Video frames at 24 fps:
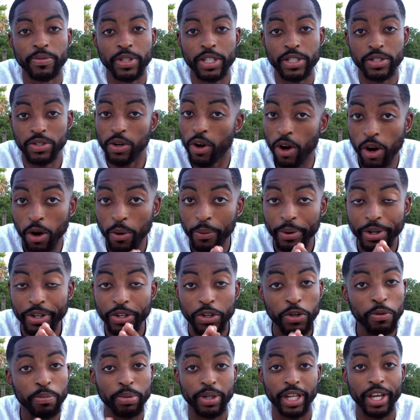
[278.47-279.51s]
These all were
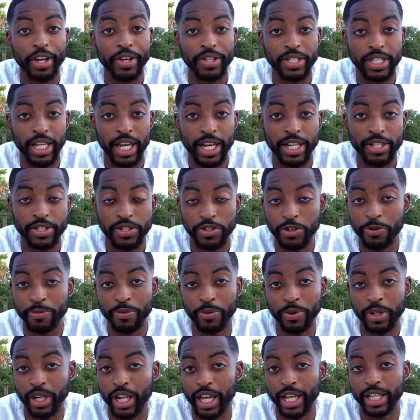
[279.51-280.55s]
new players that I assumed
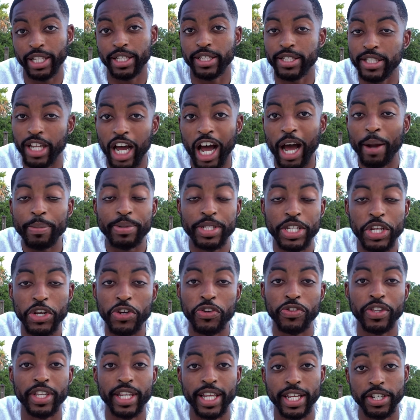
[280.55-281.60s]
were like top tier
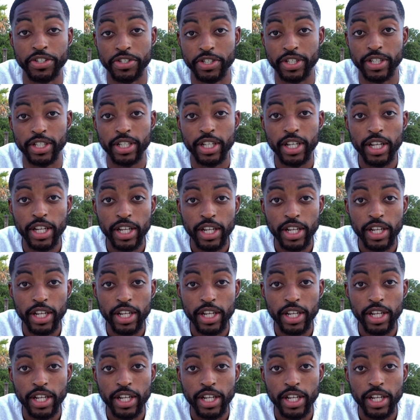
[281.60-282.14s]
in the nation.